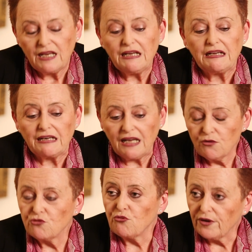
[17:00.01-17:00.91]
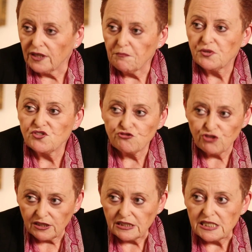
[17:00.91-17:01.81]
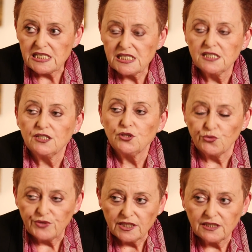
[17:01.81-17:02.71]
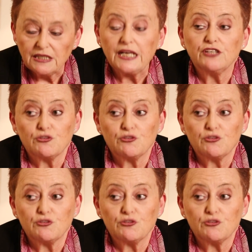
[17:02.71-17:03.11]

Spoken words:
and now growing numbers Chinese, Korean, and